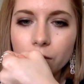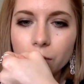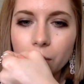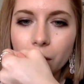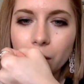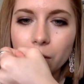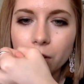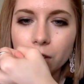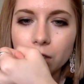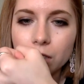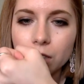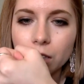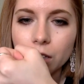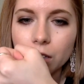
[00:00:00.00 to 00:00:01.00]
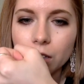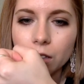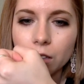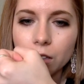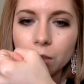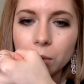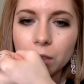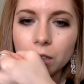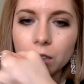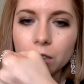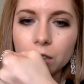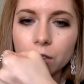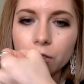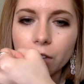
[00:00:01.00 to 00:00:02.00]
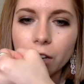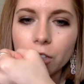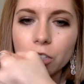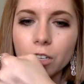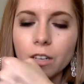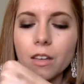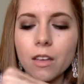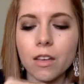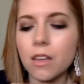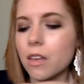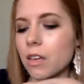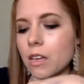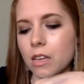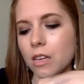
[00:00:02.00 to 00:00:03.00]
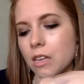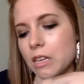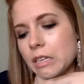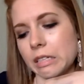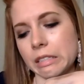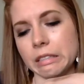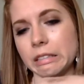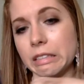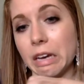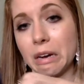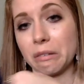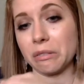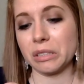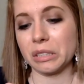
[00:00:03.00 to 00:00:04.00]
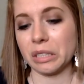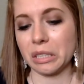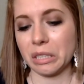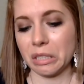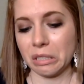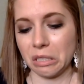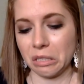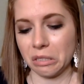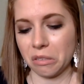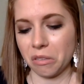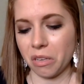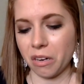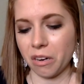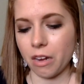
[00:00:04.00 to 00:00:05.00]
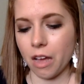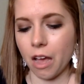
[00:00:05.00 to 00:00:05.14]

Maybe you can see like a little bit of glitter flashing. Not really a good color there.